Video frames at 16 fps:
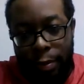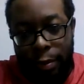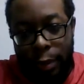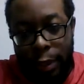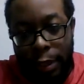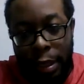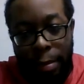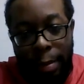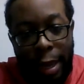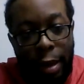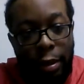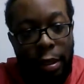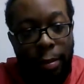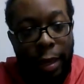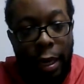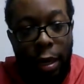Somehow,
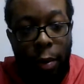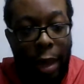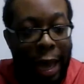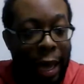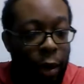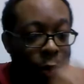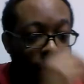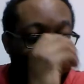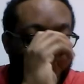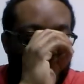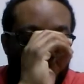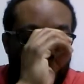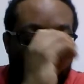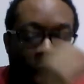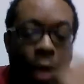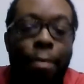some kind of way. I don't see
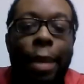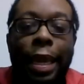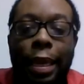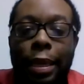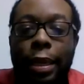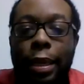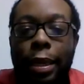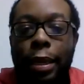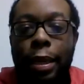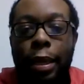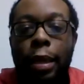them not making it.